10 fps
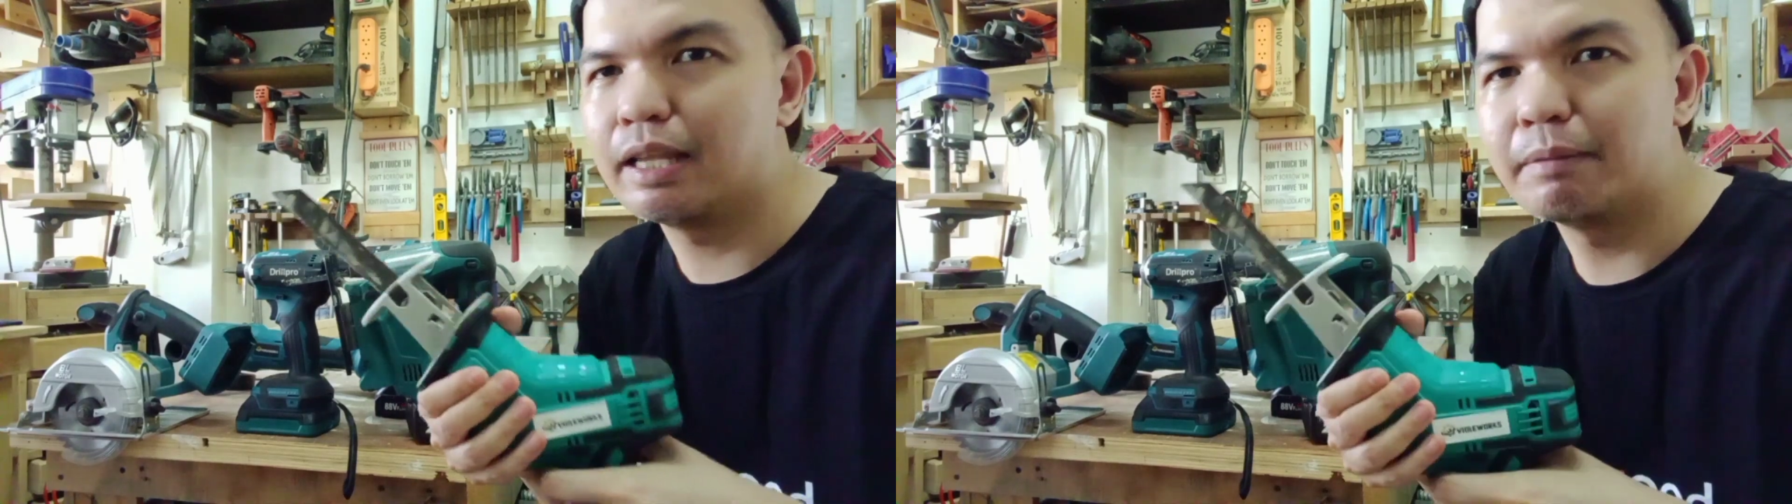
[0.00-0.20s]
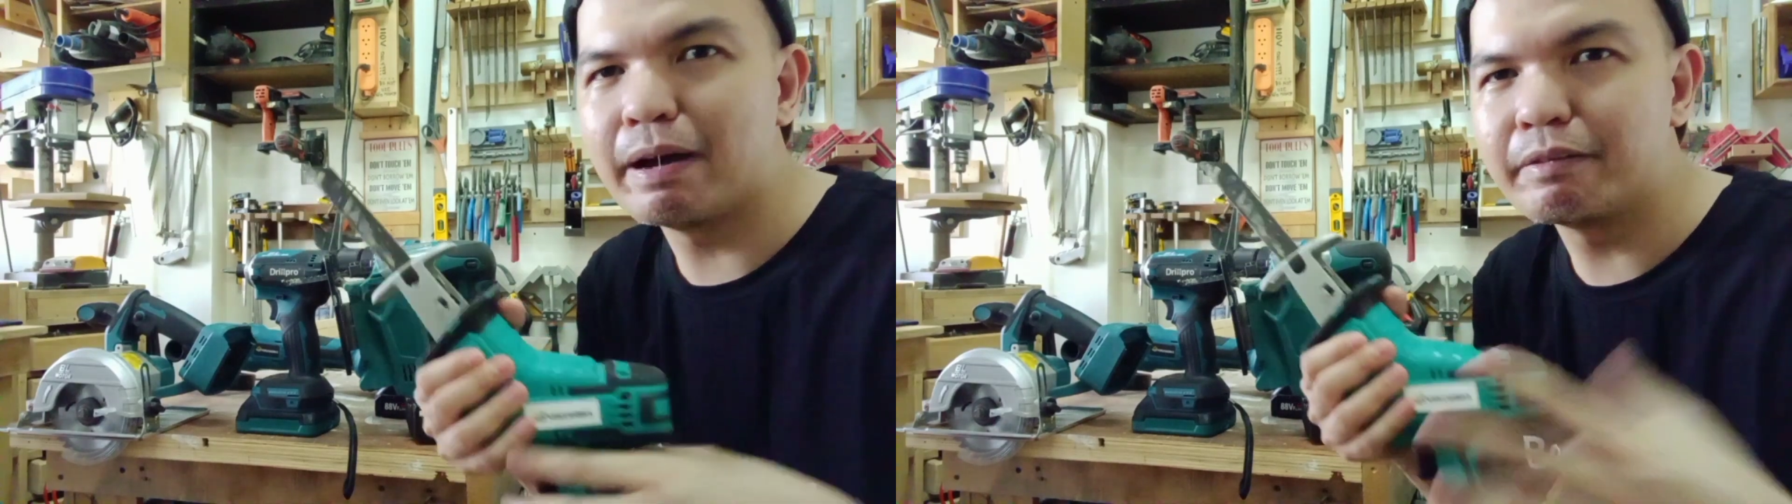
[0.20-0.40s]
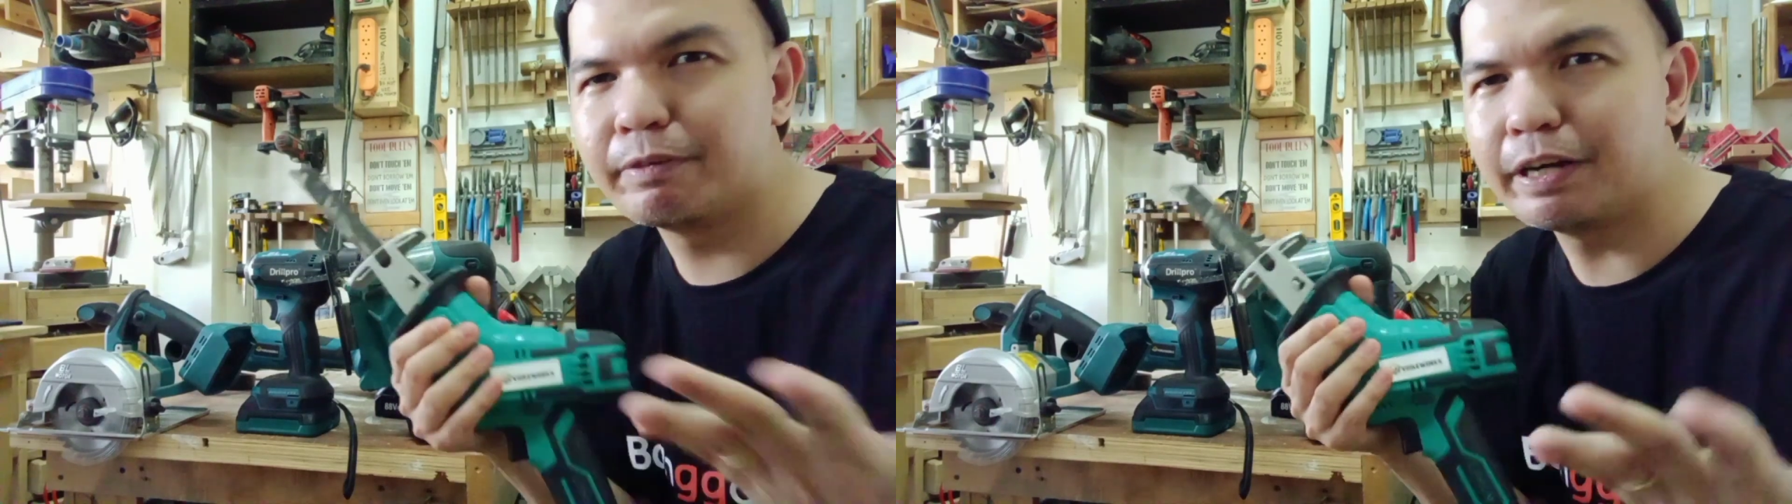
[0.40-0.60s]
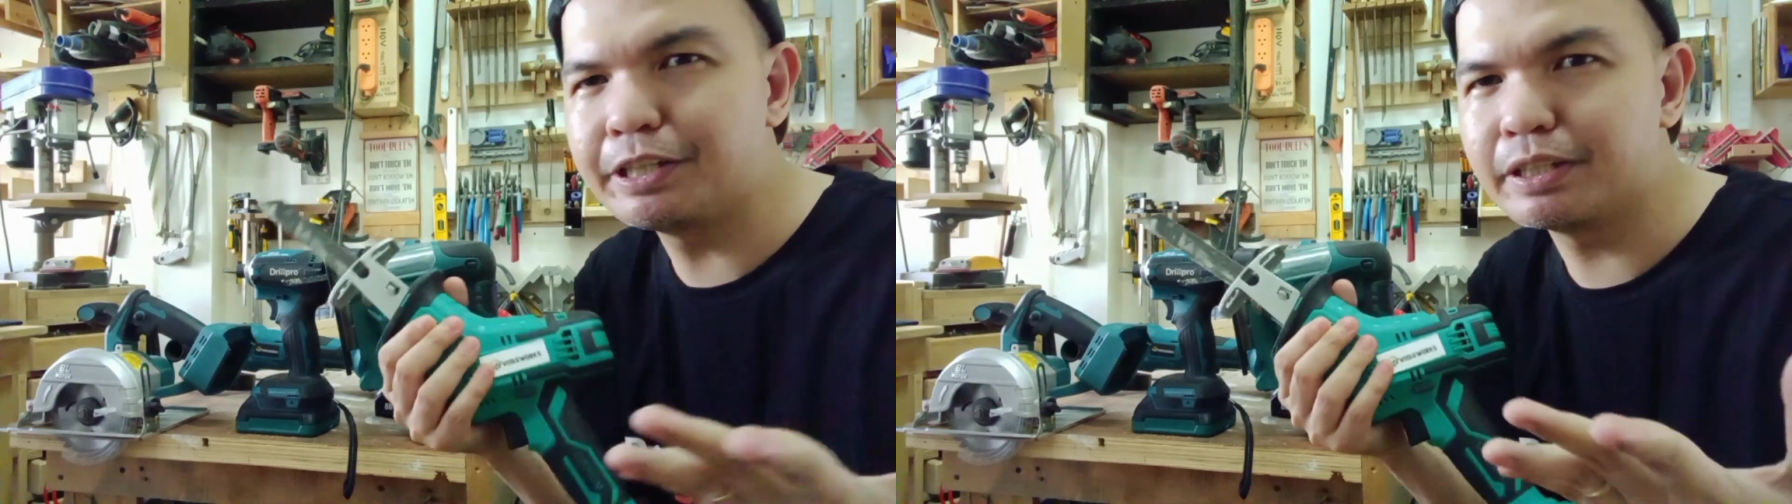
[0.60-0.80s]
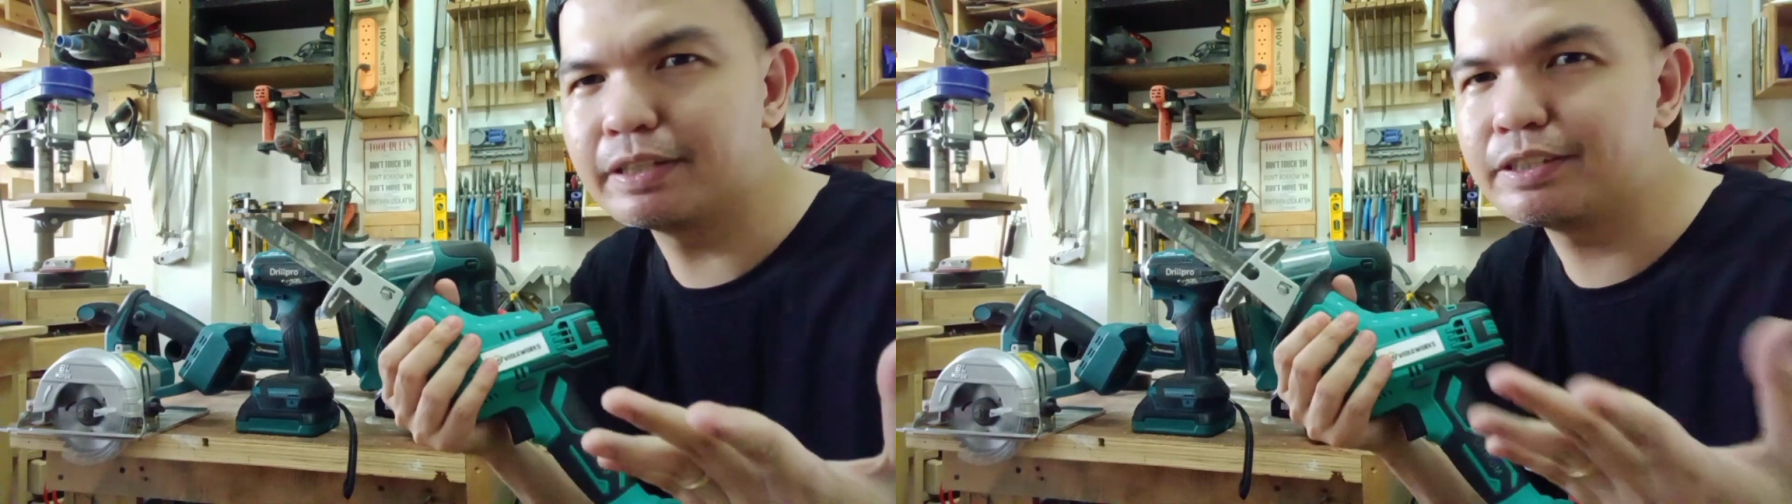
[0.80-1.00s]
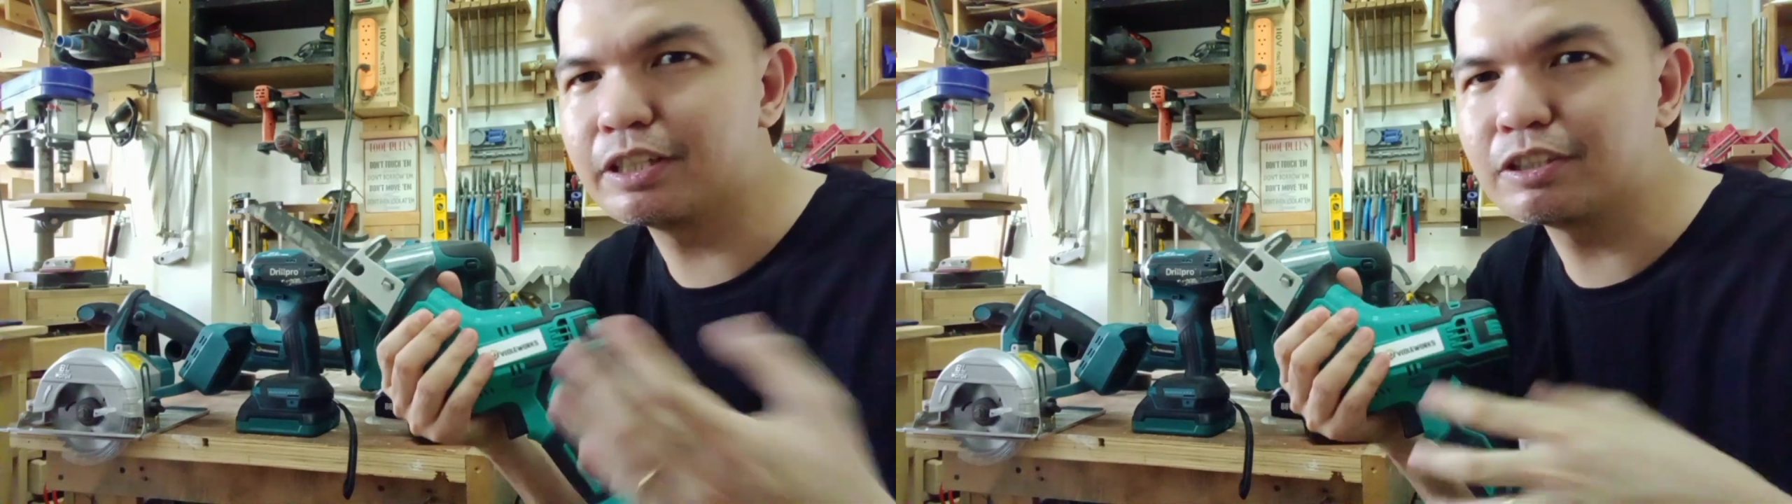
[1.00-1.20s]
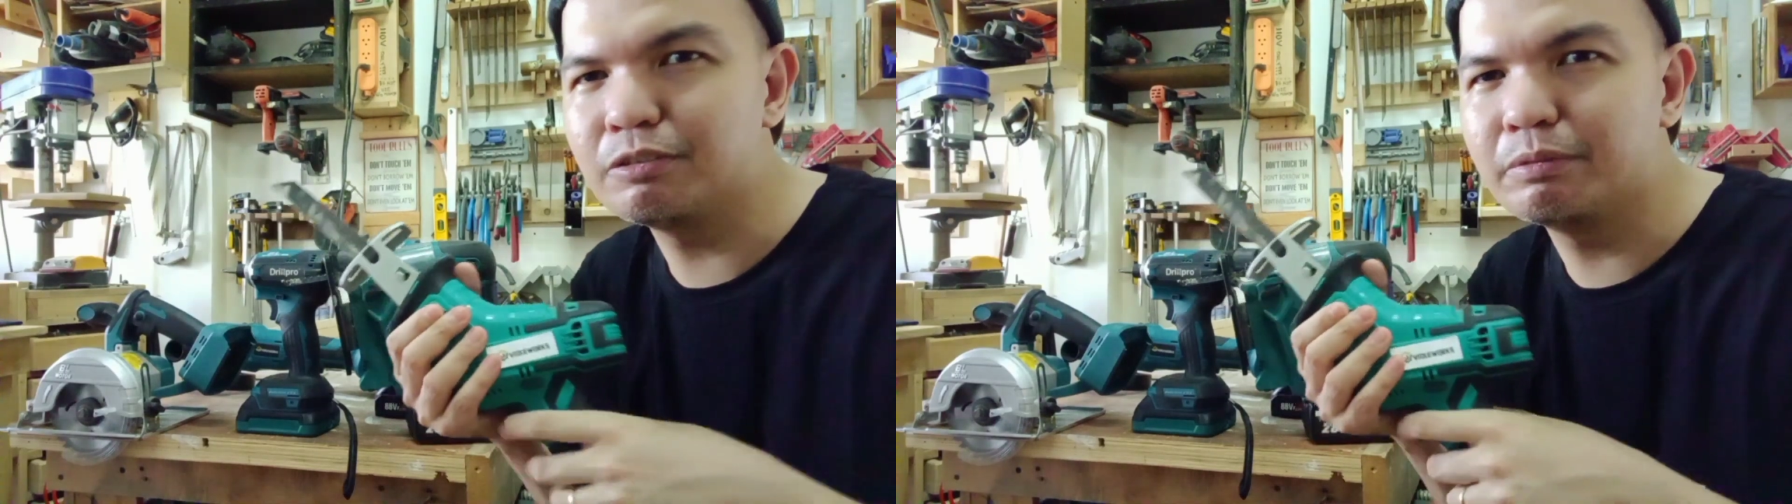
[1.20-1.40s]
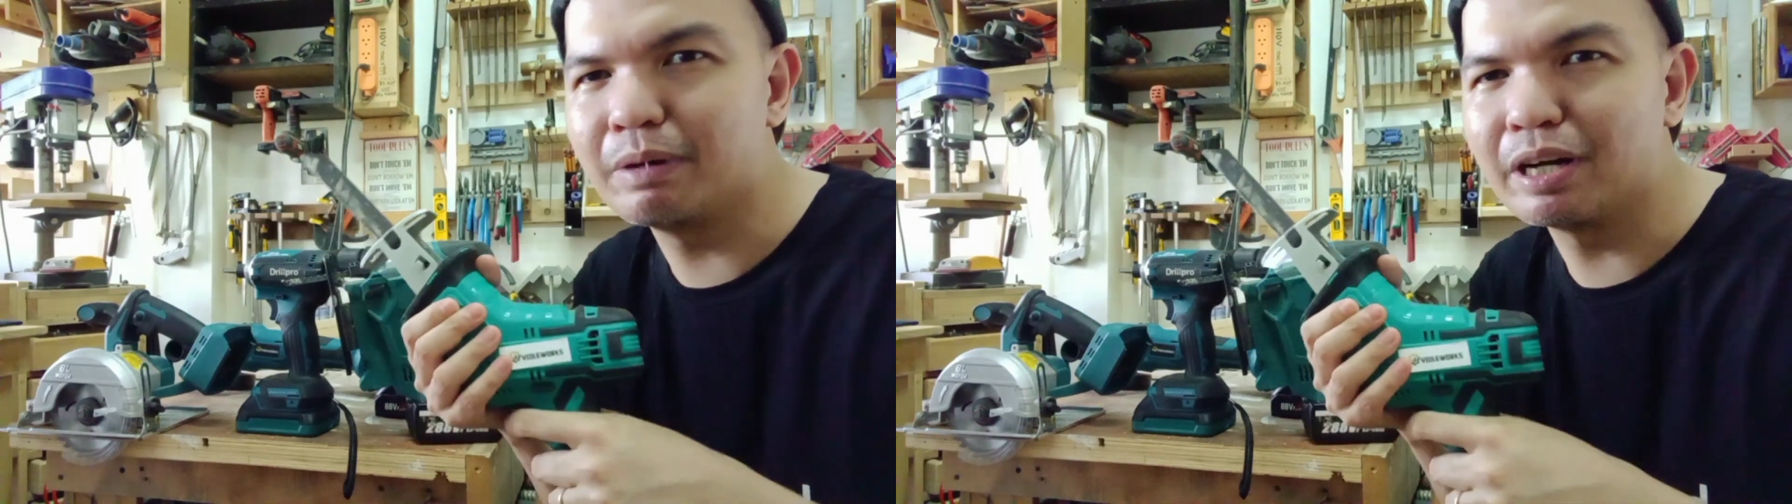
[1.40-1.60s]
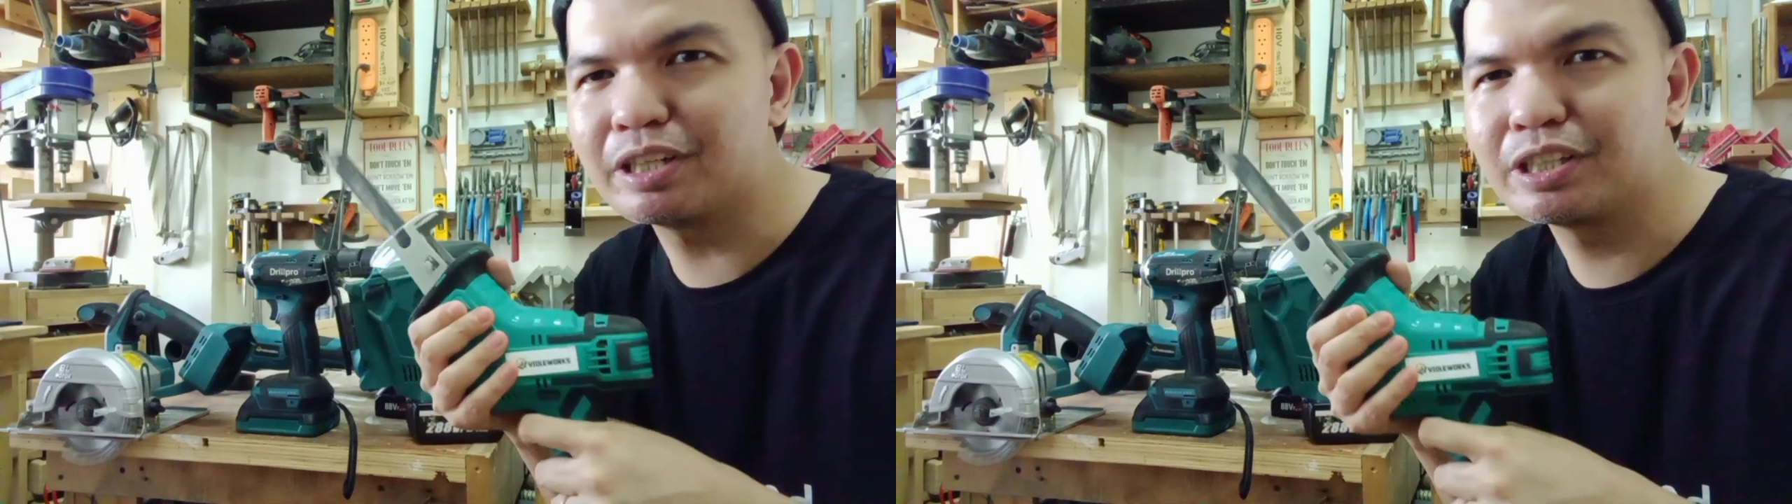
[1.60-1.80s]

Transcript: the vibration is just too much.